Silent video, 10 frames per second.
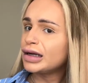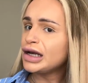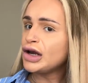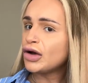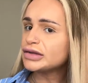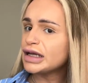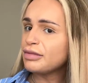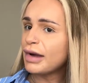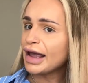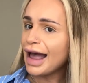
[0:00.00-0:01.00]
not
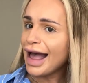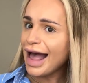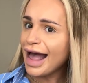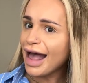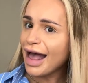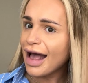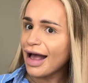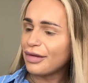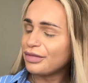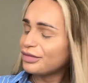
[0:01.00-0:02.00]
in my hair.
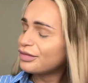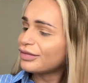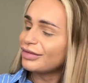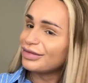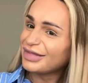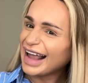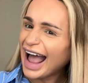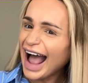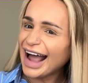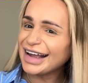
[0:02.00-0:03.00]

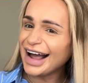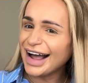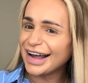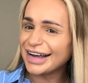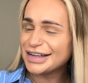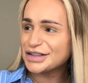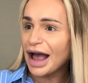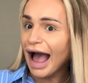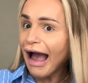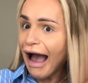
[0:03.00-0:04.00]
Hi guys.
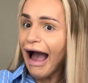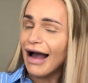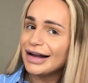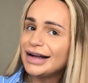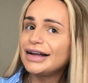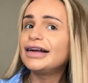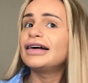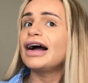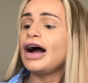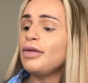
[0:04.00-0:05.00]

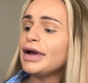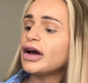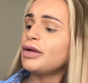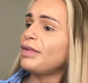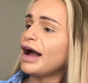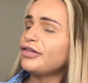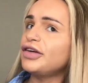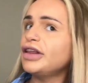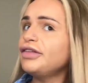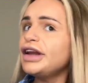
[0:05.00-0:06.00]
Oh my God, I'm back for
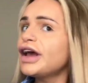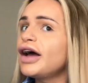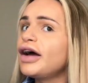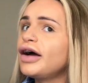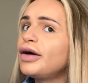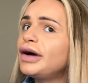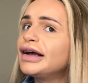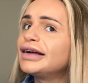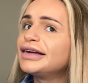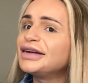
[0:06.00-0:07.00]
another
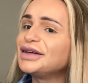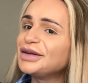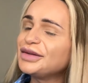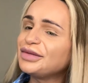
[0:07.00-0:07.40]
video.